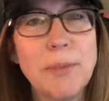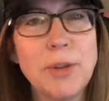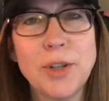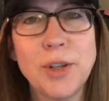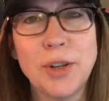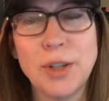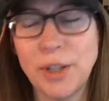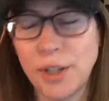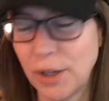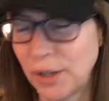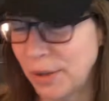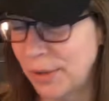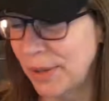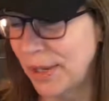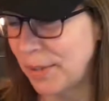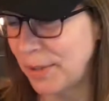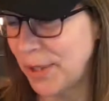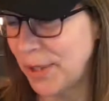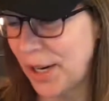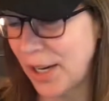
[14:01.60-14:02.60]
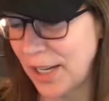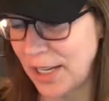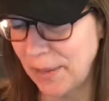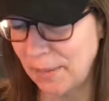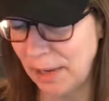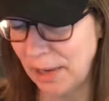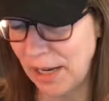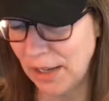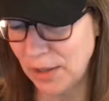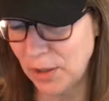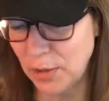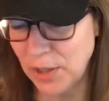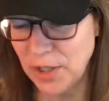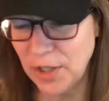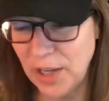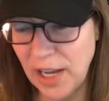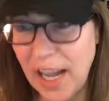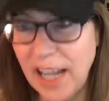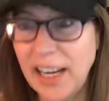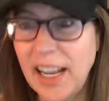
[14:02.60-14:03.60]
sure you know the one I'm talking about. The
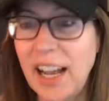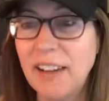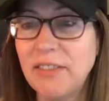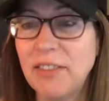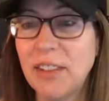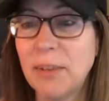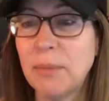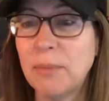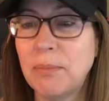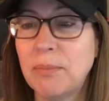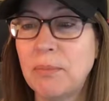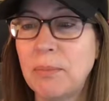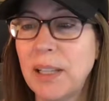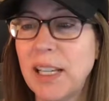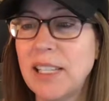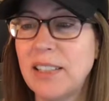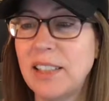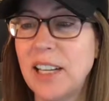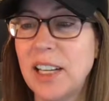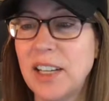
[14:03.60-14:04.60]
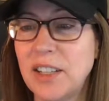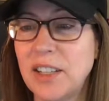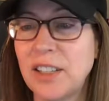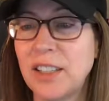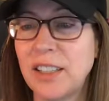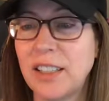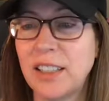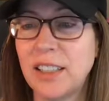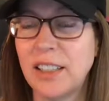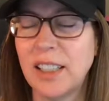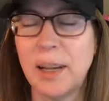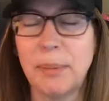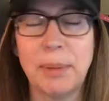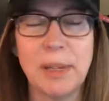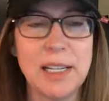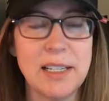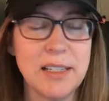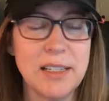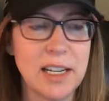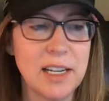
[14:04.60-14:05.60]
one you had to have the PlayStation not
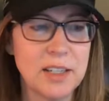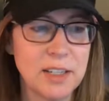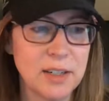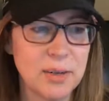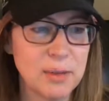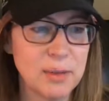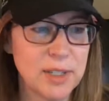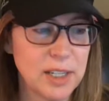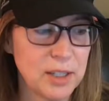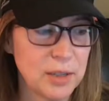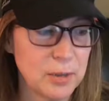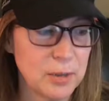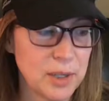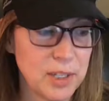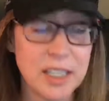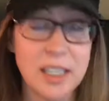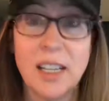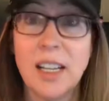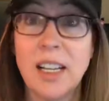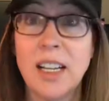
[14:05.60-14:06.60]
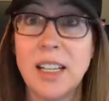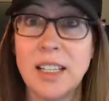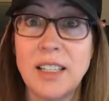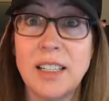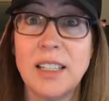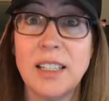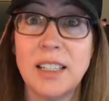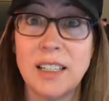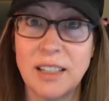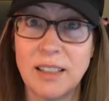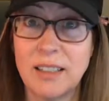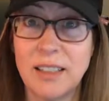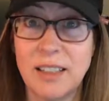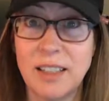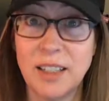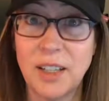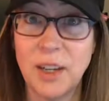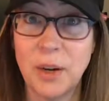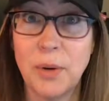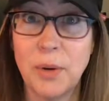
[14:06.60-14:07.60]
PlayStation, it was the other one, to
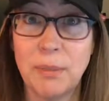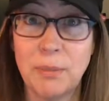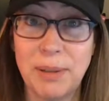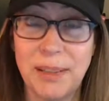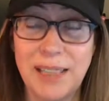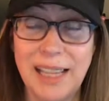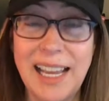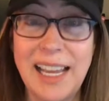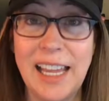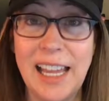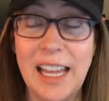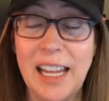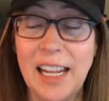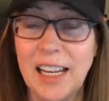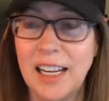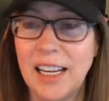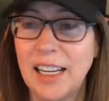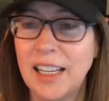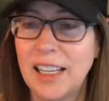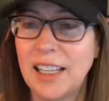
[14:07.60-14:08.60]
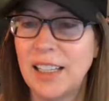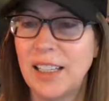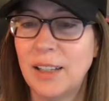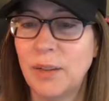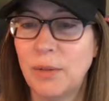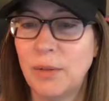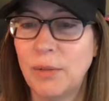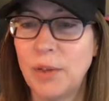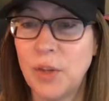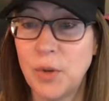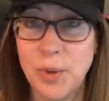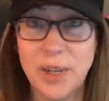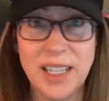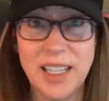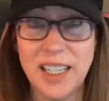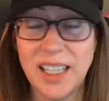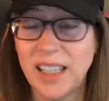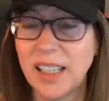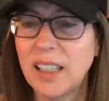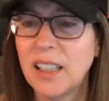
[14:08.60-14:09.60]
go and play it. Which we
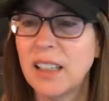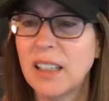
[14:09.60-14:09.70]
did.